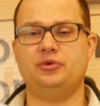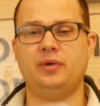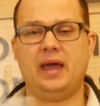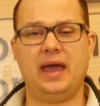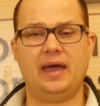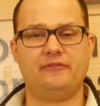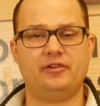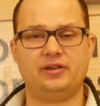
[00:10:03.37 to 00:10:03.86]

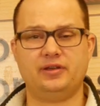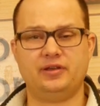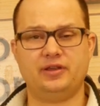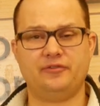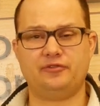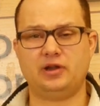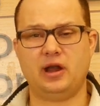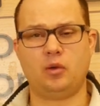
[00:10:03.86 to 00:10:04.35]
haven't,
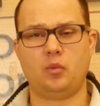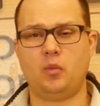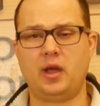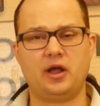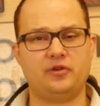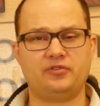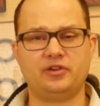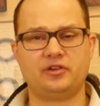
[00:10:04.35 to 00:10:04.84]
if you're not
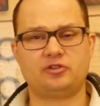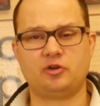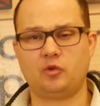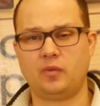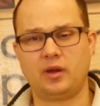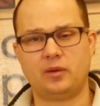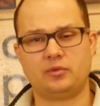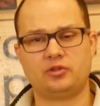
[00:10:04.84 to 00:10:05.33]
aware of this or
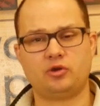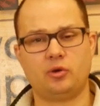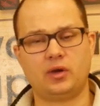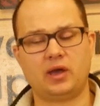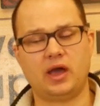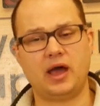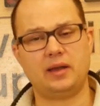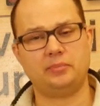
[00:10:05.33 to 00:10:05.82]
aware what's
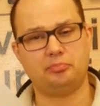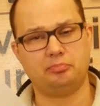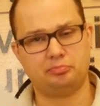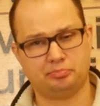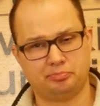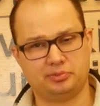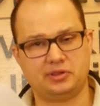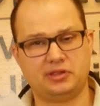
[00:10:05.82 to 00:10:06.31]
going on,
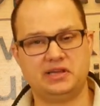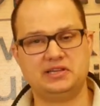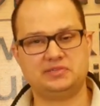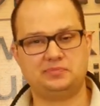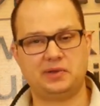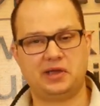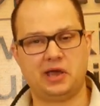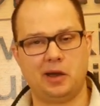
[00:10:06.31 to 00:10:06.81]

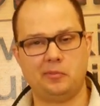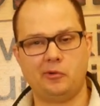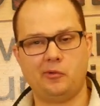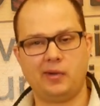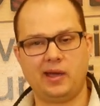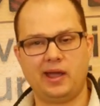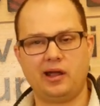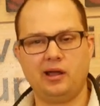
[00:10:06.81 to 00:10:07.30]
please become
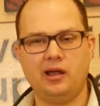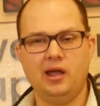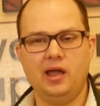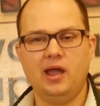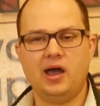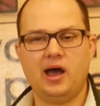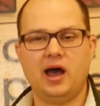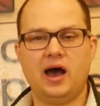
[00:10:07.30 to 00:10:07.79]
aware.
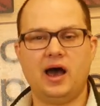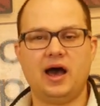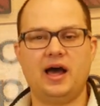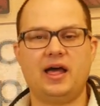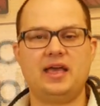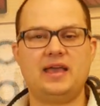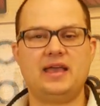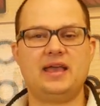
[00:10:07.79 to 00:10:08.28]

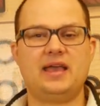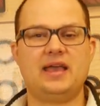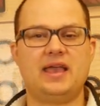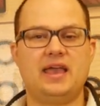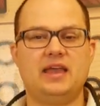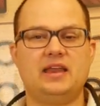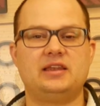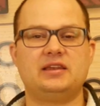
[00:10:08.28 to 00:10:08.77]
Uh,
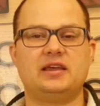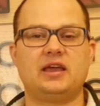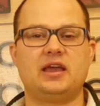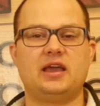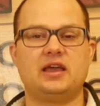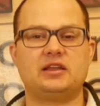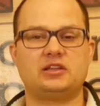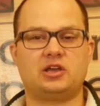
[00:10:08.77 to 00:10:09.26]

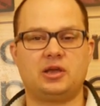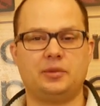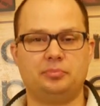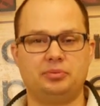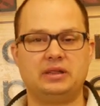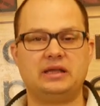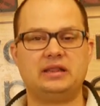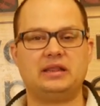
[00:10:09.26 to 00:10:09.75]
it
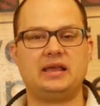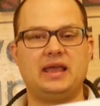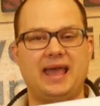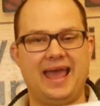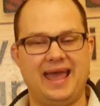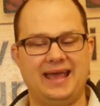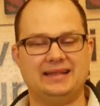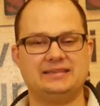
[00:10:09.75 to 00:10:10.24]
completely
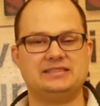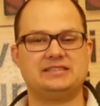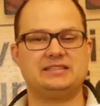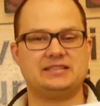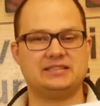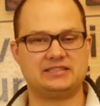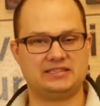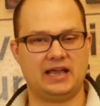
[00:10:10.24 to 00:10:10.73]

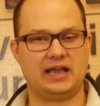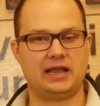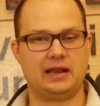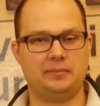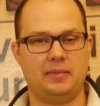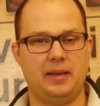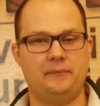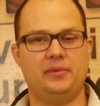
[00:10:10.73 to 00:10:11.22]
ends the
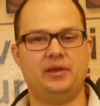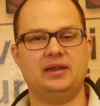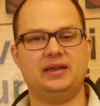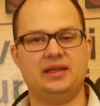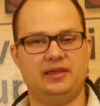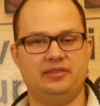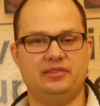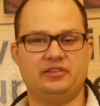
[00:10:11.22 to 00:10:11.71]
Second Amendment
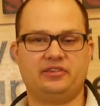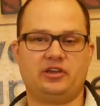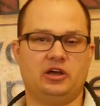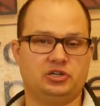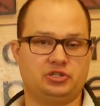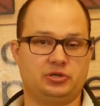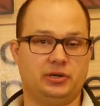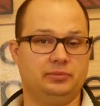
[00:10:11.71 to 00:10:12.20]
in this
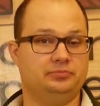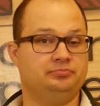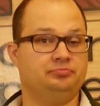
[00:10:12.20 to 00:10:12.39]
country